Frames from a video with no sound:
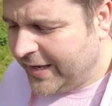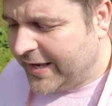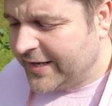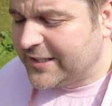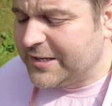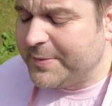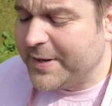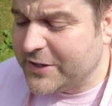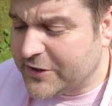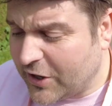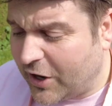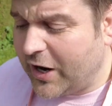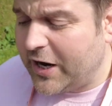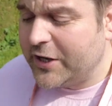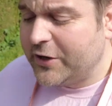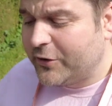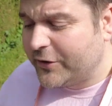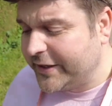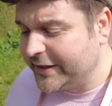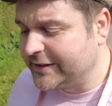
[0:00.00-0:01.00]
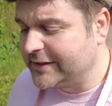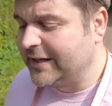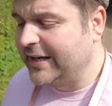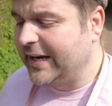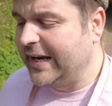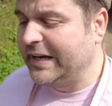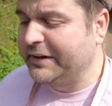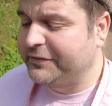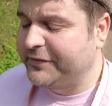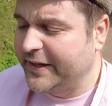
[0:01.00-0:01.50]
to be entirely honest,
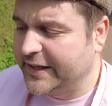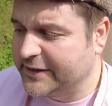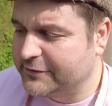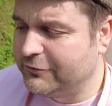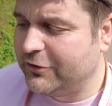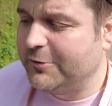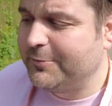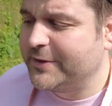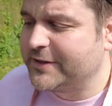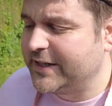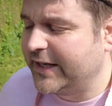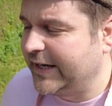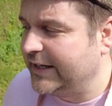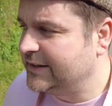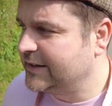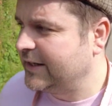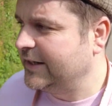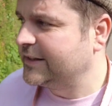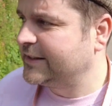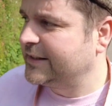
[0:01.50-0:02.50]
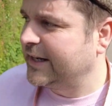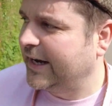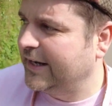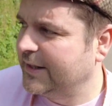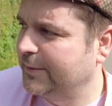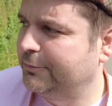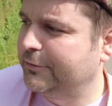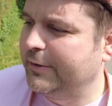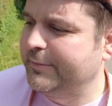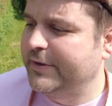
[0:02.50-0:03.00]
if there's rumours that he's going to stay in
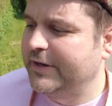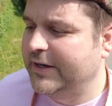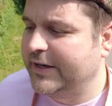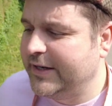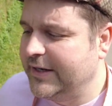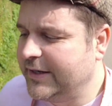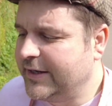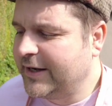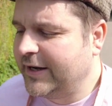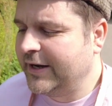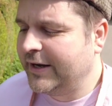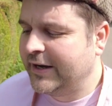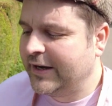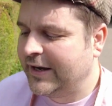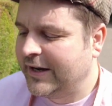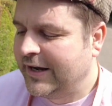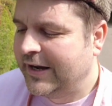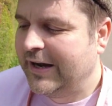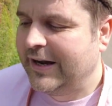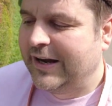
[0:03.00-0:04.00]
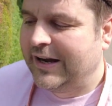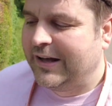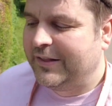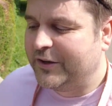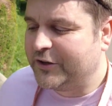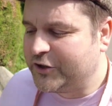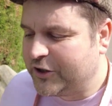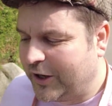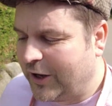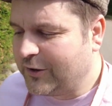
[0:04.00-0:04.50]
the Premier League, the
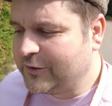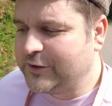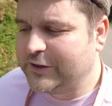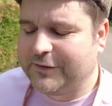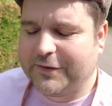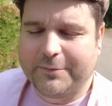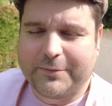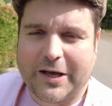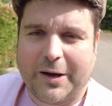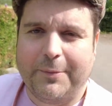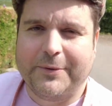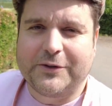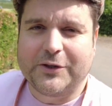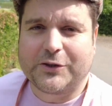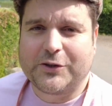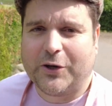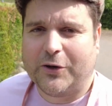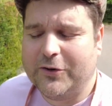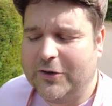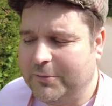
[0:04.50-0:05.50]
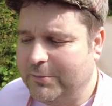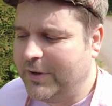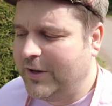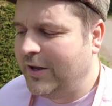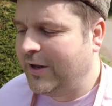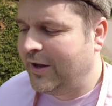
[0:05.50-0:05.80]
chances of him coming to Tottenham,